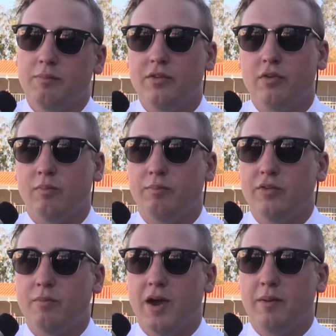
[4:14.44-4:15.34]
Bit of
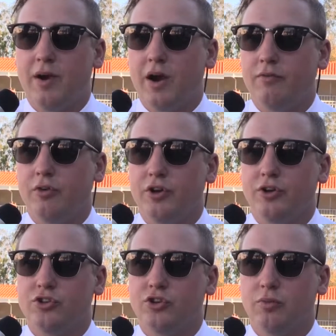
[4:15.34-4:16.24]
a bad barrier for her,
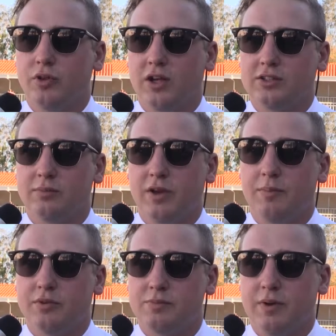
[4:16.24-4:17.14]
and she normally likes to be
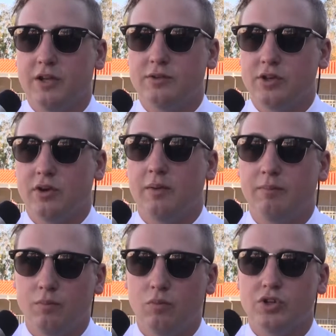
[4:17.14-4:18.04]
up on speed. So
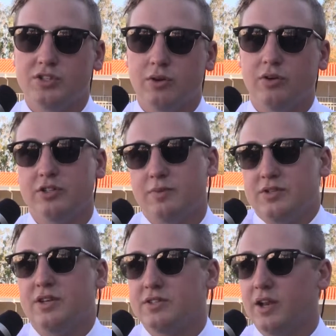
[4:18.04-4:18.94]
we'll just see what it is.
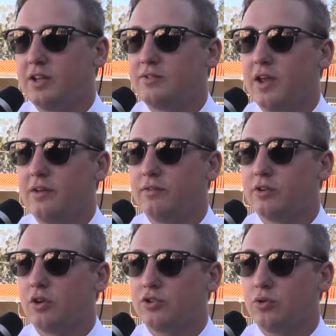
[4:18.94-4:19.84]
But it is an even
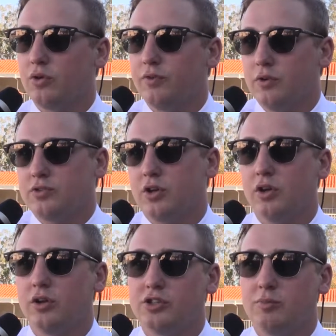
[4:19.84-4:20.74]
sort of field, so
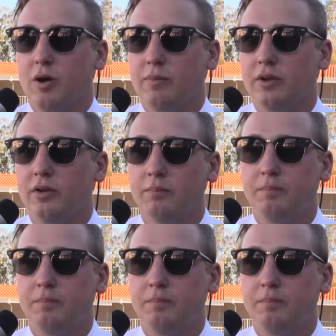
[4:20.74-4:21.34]
she might be in it.